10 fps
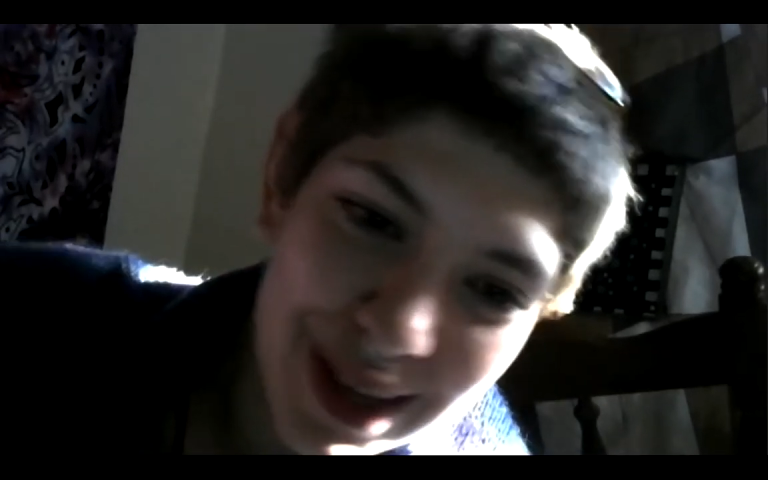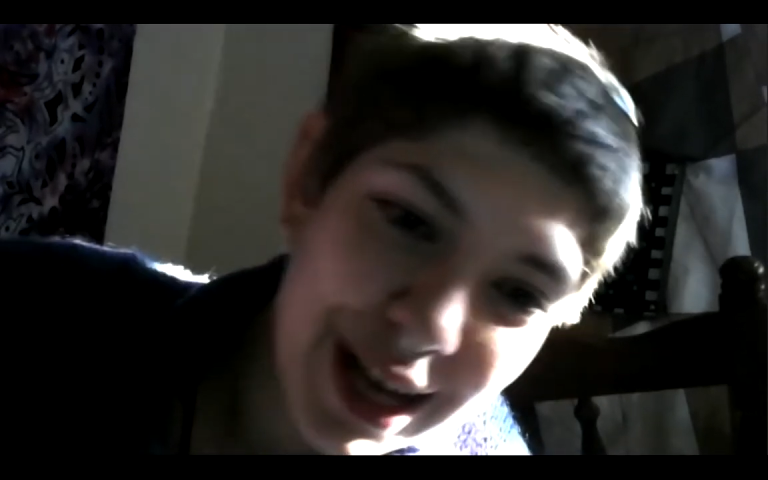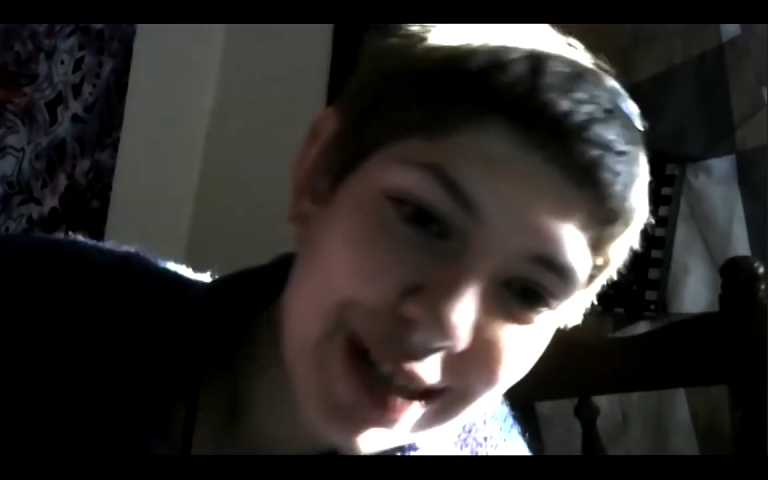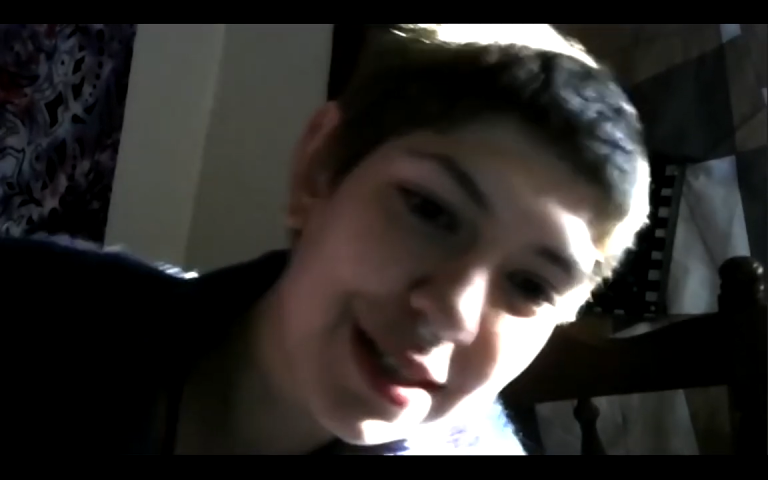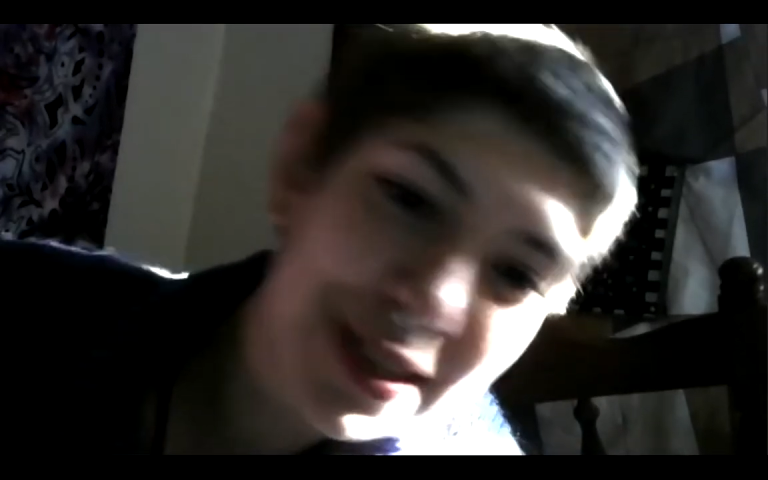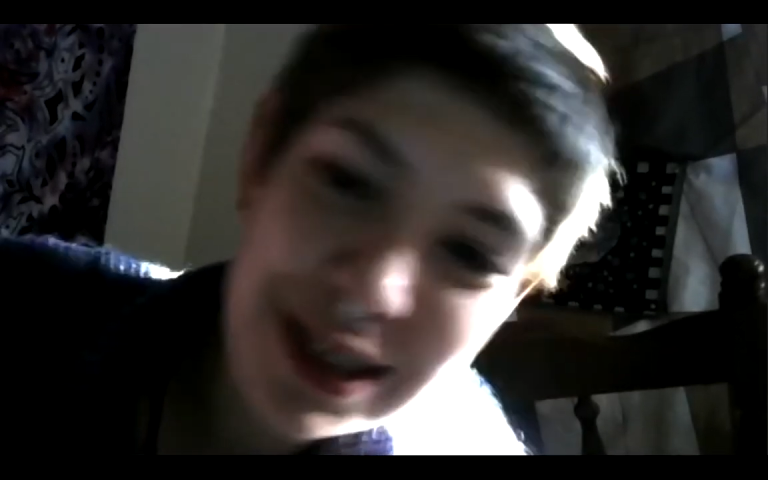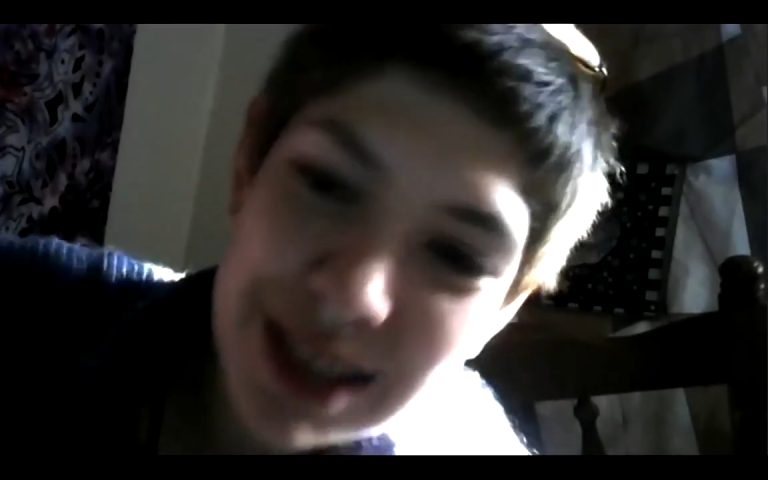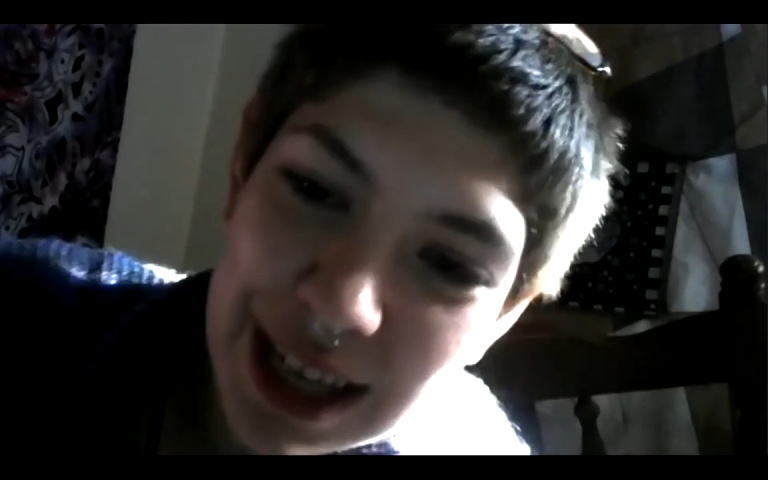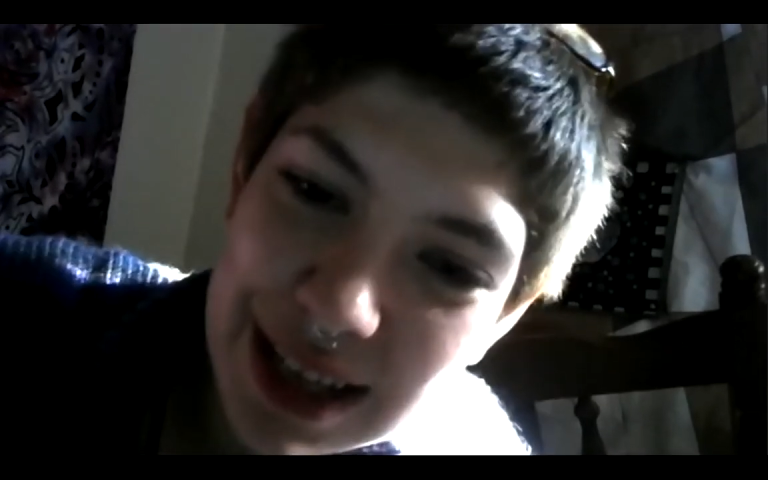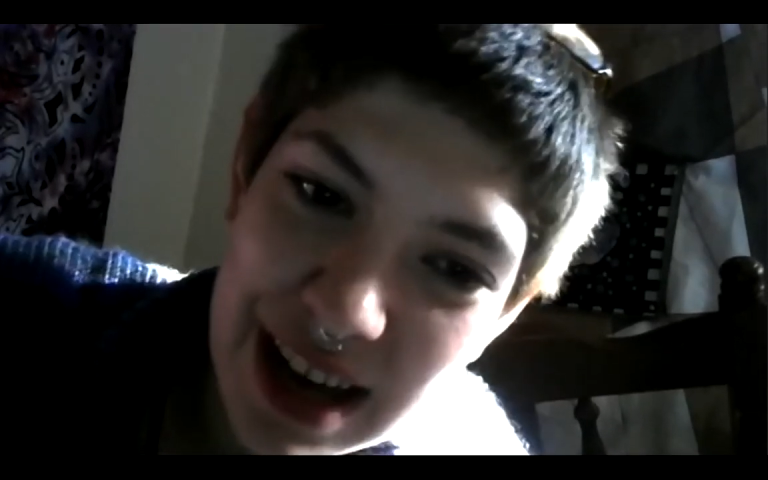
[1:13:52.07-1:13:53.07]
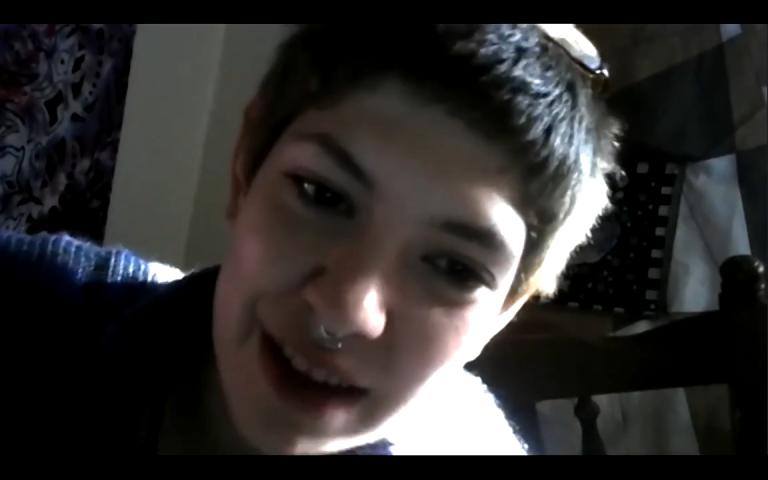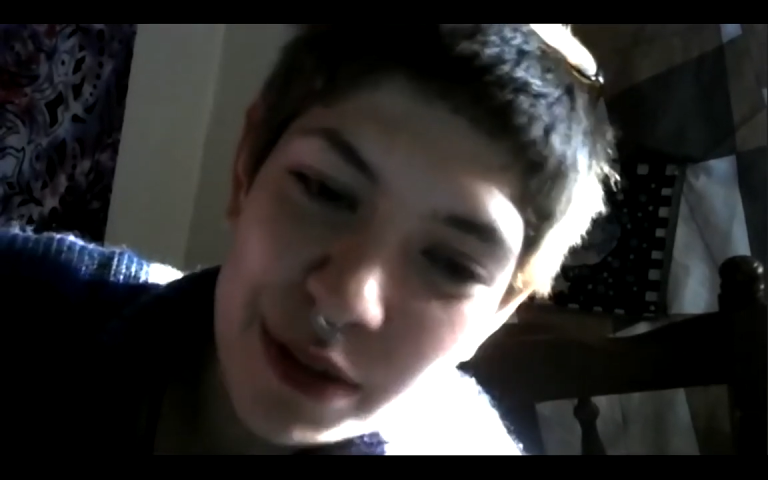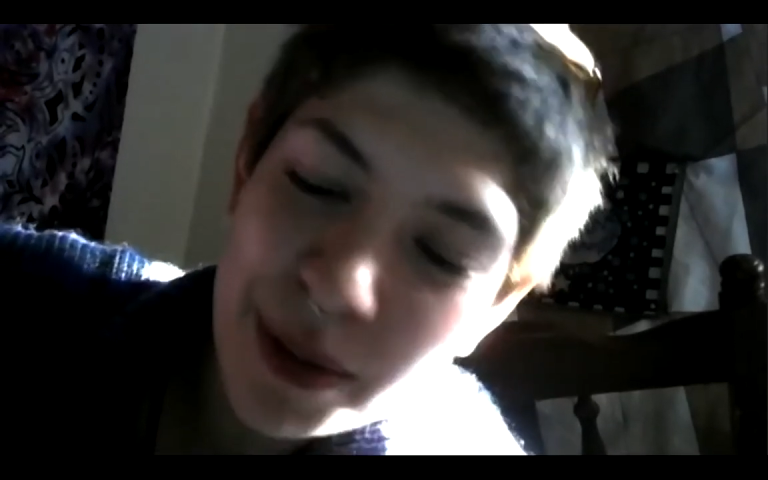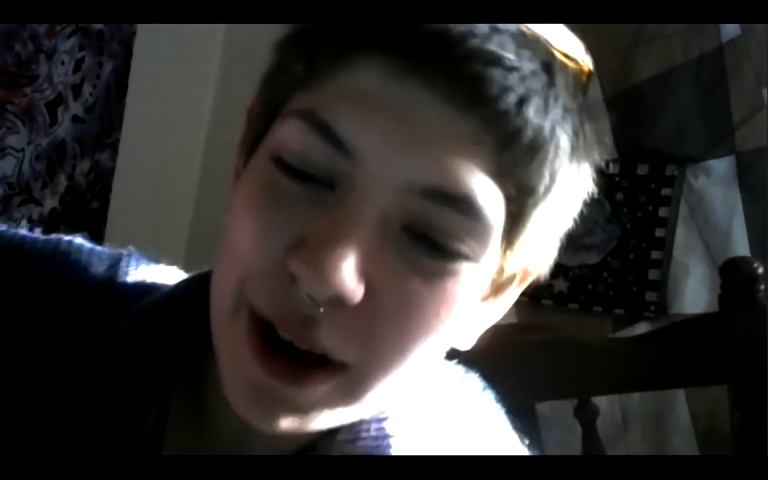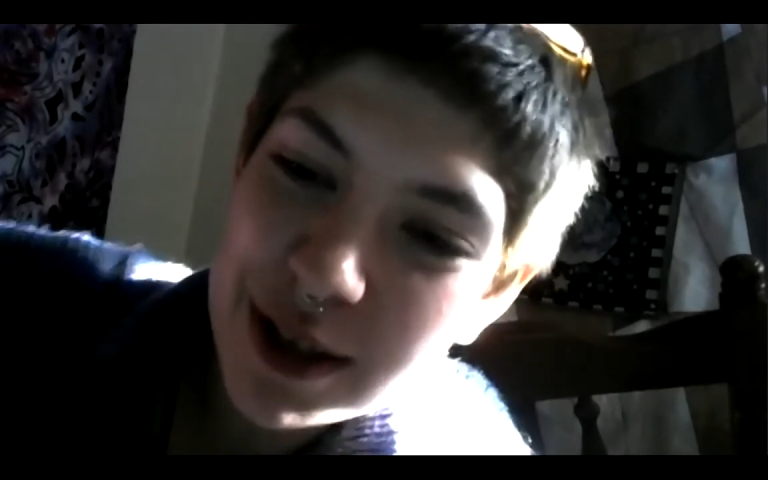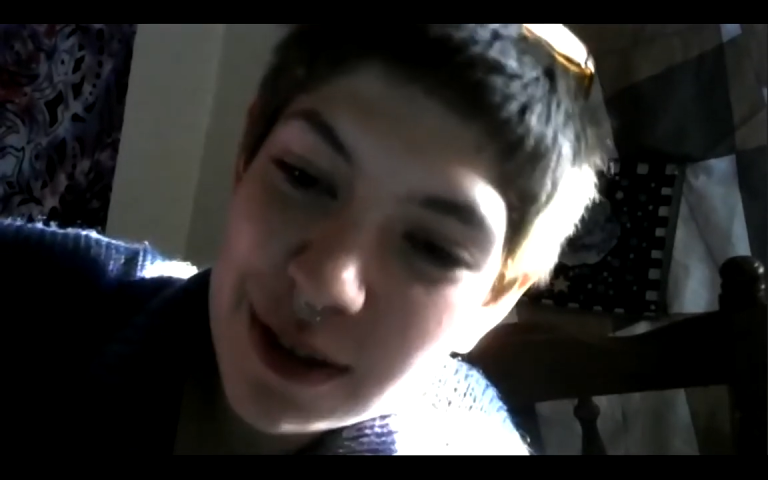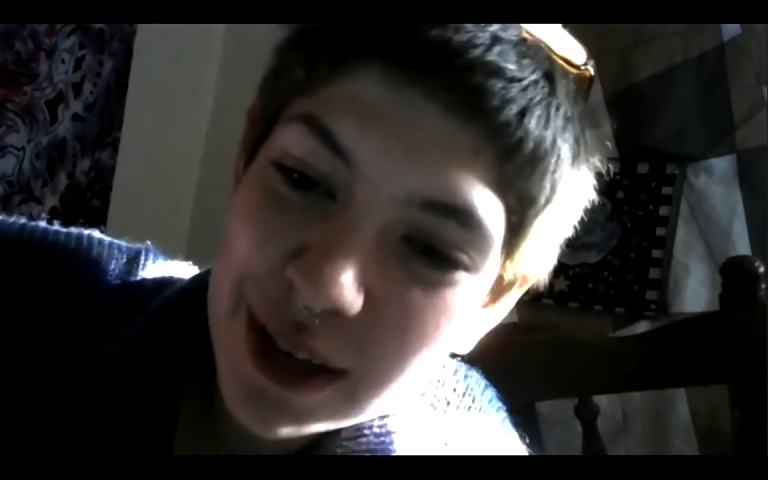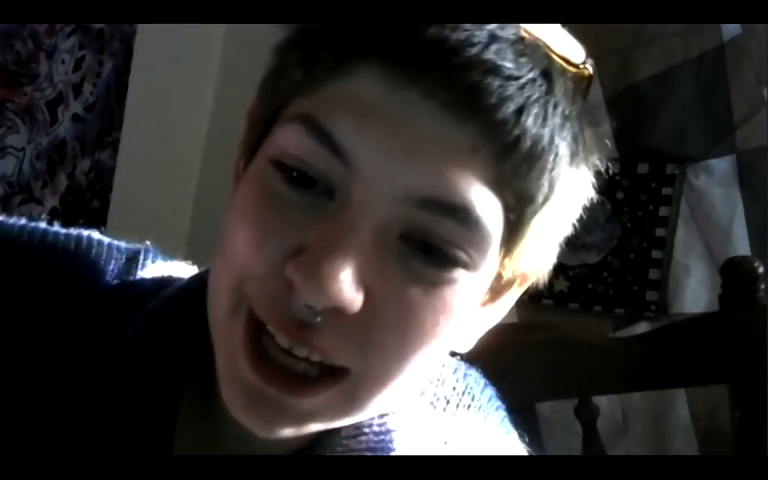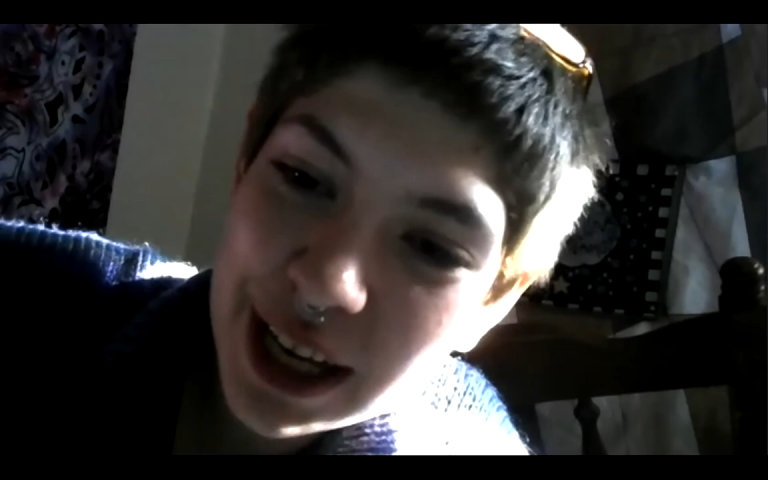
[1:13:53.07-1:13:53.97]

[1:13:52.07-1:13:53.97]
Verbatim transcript: and just teaching kids anthroposophy